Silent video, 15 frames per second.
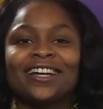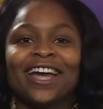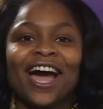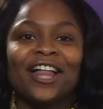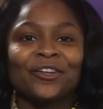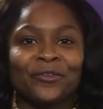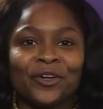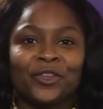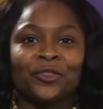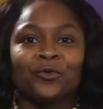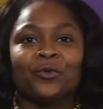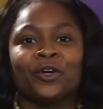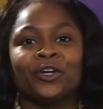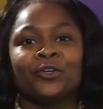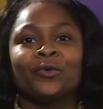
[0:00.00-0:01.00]
Gallery
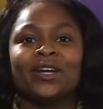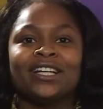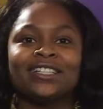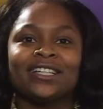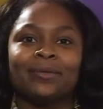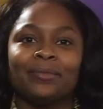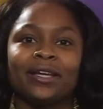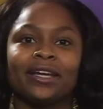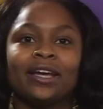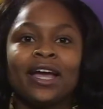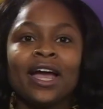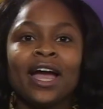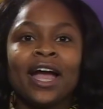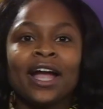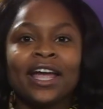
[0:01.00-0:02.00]
through a new exhibit,
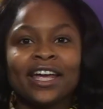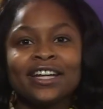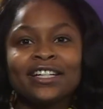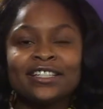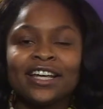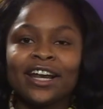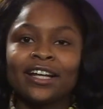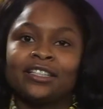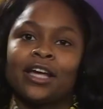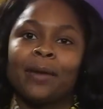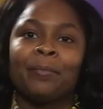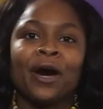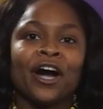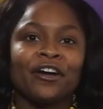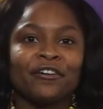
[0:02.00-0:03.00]
Kinesthetic
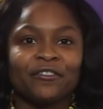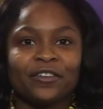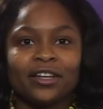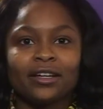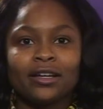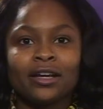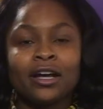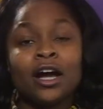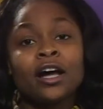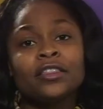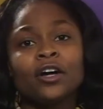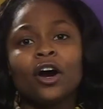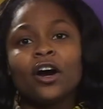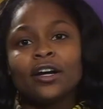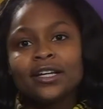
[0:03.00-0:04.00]
Typography.
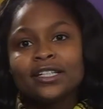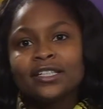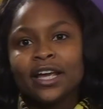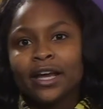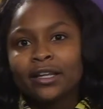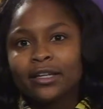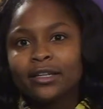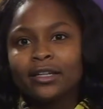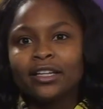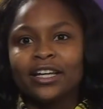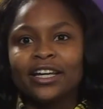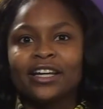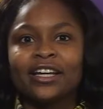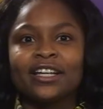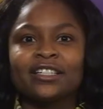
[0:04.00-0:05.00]
The artist Helen
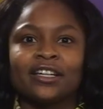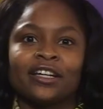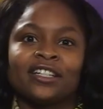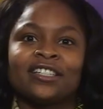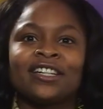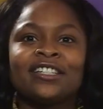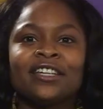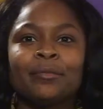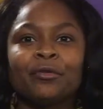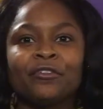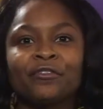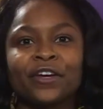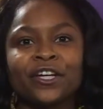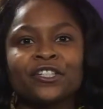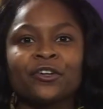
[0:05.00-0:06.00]
Lee is an assistant
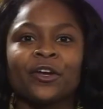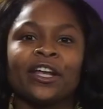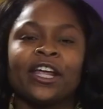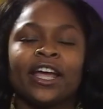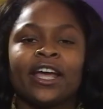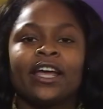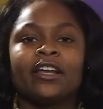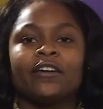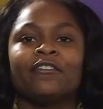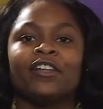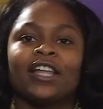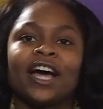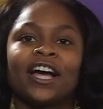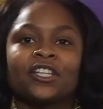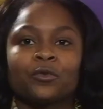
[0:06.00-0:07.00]
professor and head of
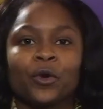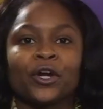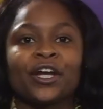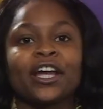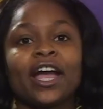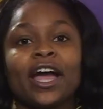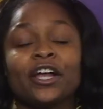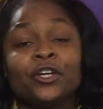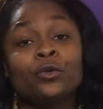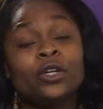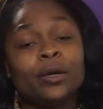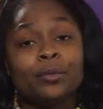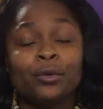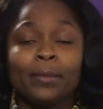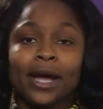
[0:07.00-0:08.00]
glass working at
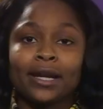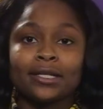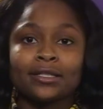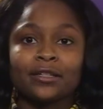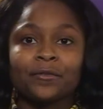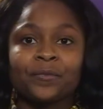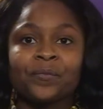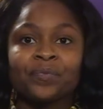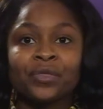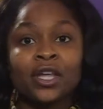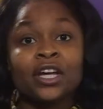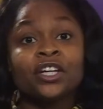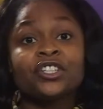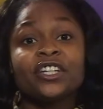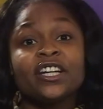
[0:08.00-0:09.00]
UW-Madison.
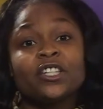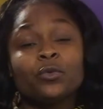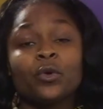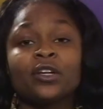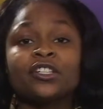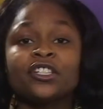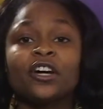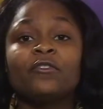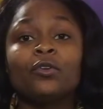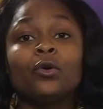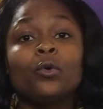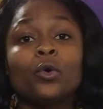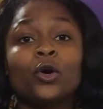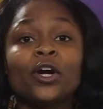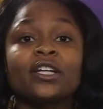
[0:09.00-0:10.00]
She has won several
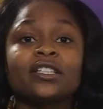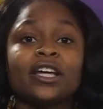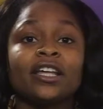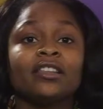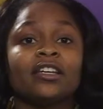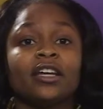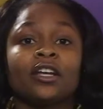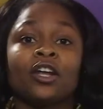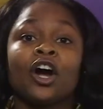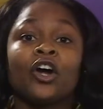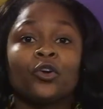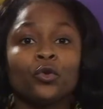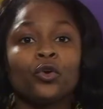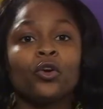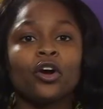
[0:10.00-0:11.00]
awards and the
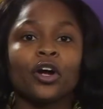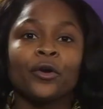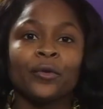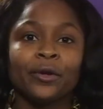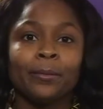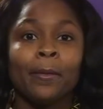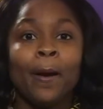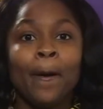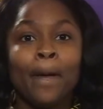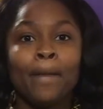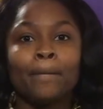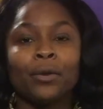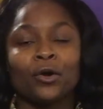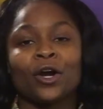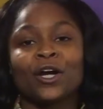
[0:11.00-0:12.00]
inaugural Erwin
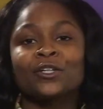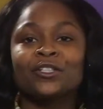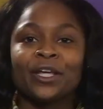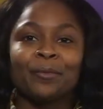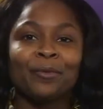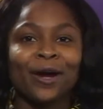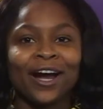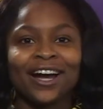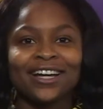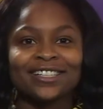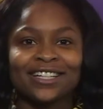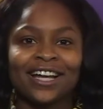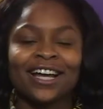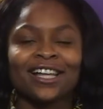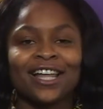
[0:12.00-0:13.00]
Borowski Prize
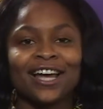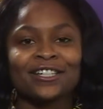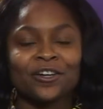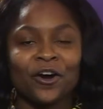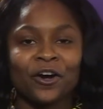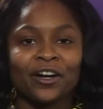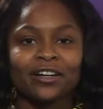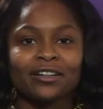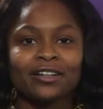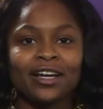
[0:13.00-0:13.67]
in Glass Art,